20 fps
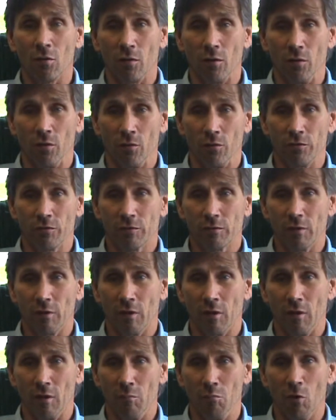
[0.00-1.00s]
goes,
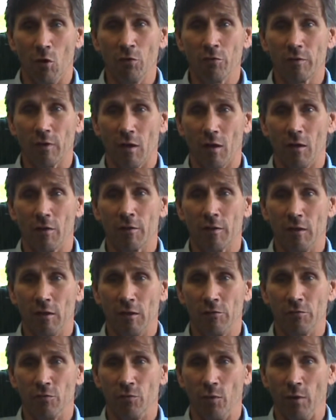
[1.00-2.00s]
most
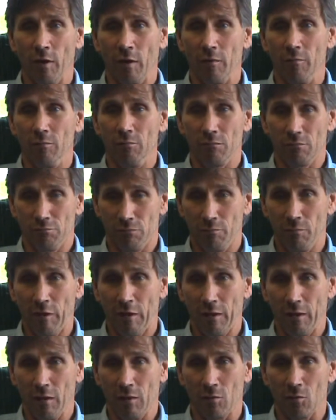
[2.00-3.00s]
RTs dread
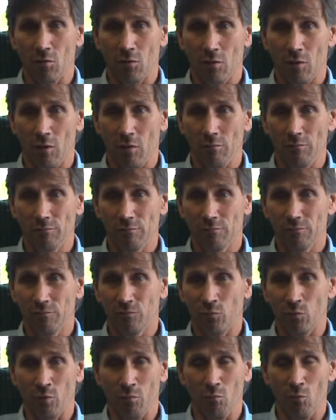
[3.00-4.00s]
being on call
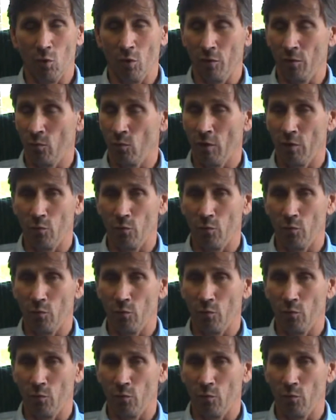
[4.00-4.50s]
for more than one